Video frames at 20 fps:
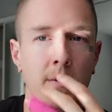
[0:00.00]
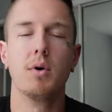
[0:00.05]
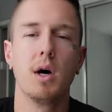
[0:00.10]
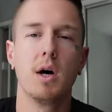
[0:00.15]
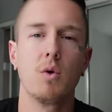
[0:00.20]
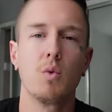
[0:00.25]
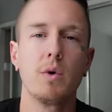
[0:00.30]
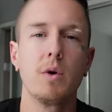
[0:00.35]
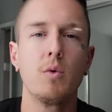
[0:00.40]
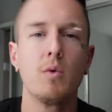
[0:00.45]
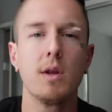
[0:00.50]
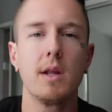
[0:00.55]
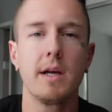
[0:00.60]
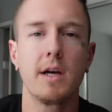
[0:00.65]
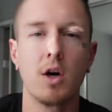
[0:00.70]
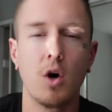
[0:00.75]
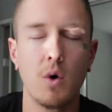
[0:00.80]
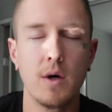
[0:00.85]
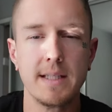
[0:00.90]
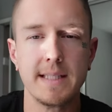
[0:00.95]
But we really
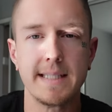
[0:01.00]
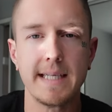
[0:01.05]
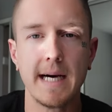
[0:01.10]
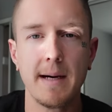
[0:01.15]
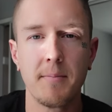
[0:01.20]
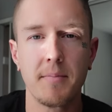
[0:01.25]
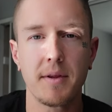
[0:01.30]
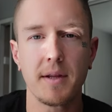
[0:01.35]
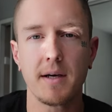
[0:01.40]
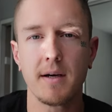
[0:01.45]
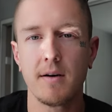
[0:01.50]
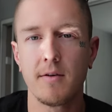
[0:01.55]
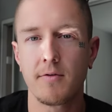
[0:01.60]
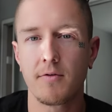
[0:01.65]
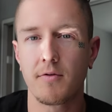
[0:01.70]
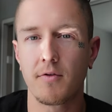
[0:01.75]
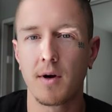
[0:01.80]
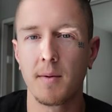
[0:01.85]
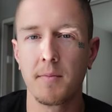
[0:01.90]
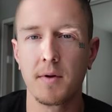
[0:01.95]
go in depth
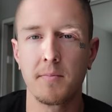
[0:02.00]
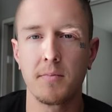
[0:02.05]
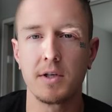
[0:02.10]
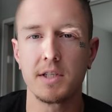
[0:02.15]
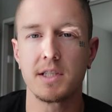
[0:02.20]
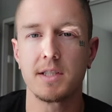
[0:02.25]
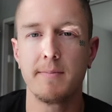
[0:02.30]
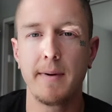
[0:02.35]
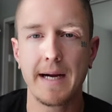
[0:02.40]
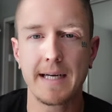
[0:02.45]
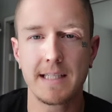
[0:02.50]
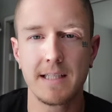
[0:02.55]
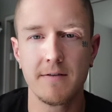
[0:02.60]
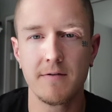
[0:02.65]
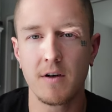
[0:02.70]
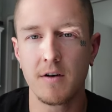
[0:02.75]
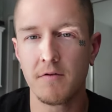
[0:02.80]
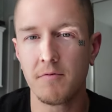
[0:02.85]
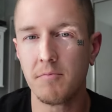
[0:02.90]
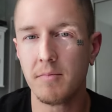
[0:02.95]
from the
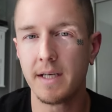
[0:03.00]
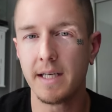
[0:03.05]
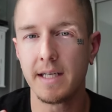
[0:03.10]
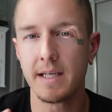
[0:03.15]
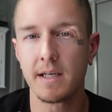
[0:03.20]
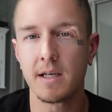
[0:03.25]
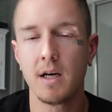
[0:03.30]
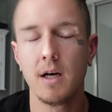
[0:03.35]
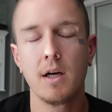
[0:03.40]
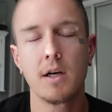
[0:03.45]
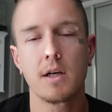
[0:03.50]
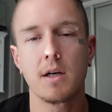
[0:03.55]
perspective of being